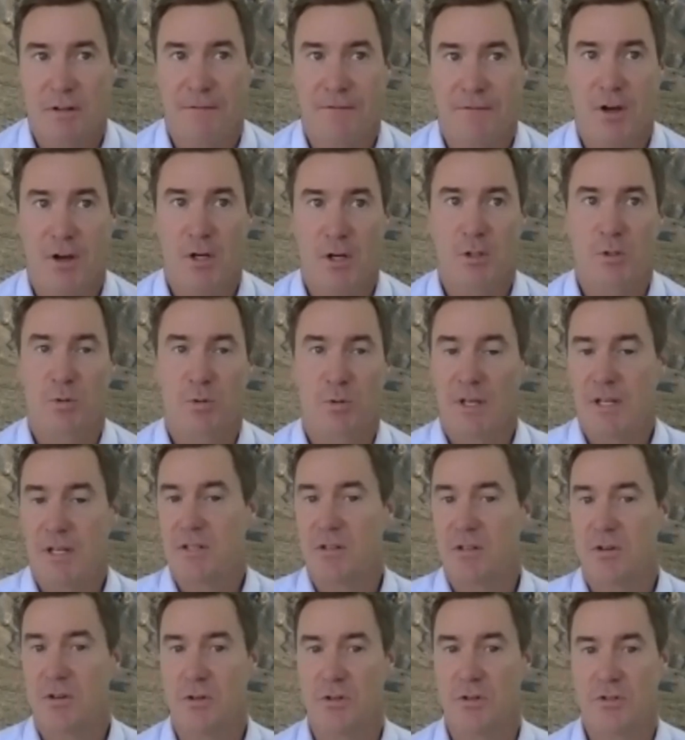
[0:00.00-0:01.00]
The focus will then
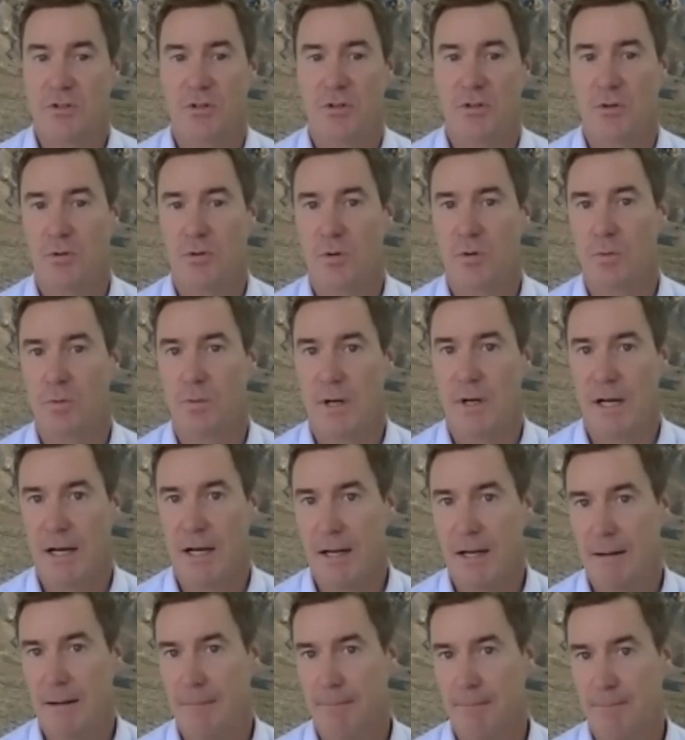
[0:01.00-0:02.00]
turn to
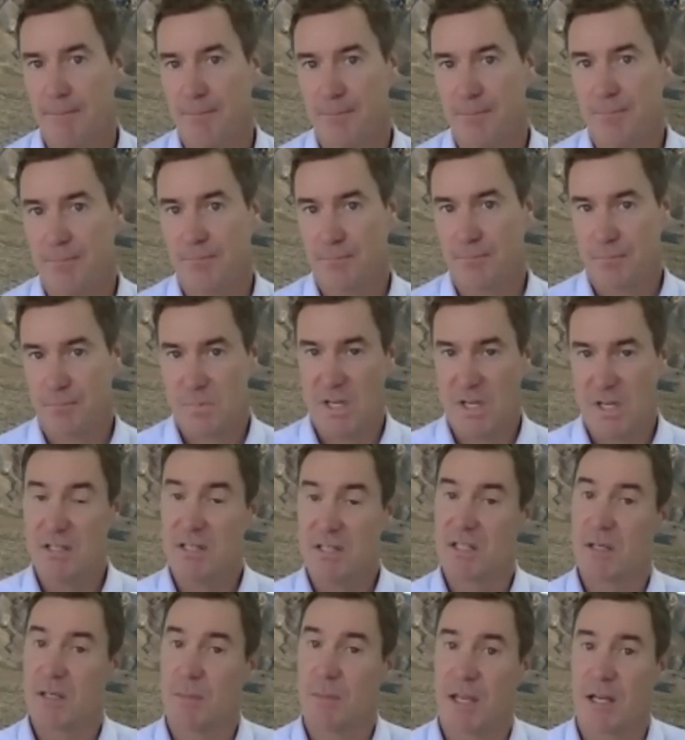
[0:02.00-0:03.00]

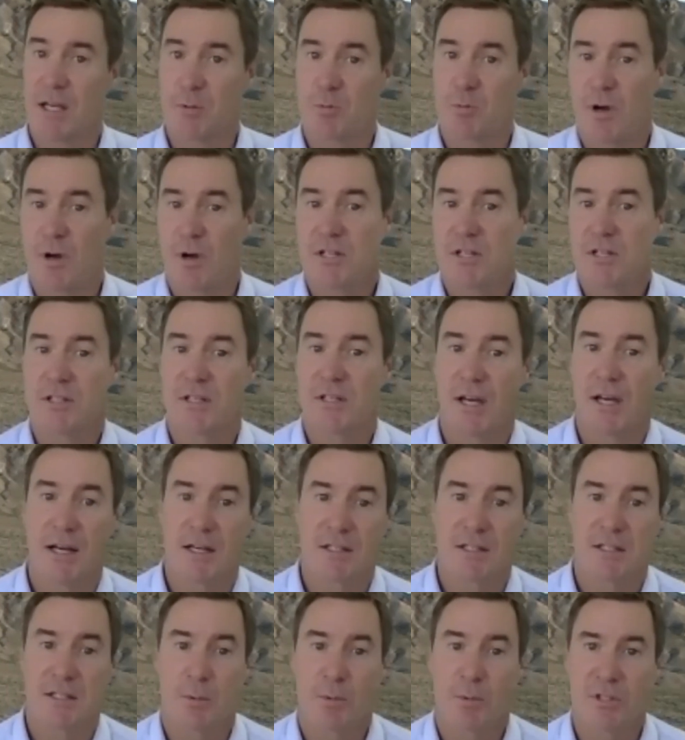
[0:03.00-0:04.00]
testing some of the exploration
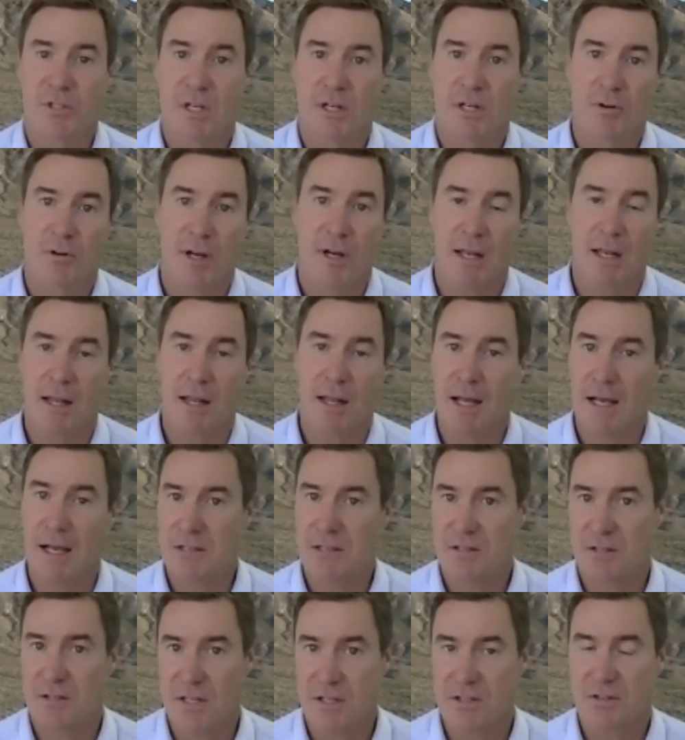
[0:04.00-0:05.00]
targets that we generated
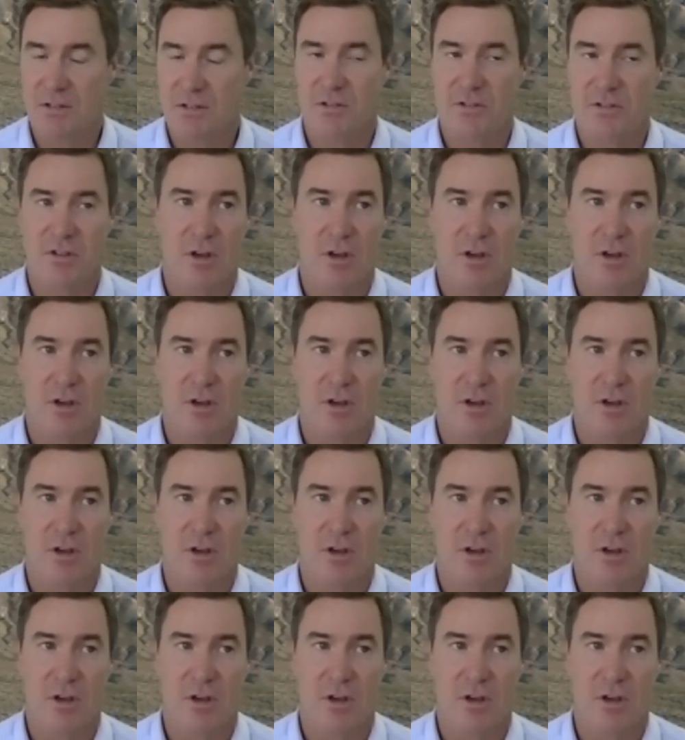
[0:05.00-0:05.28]
last season.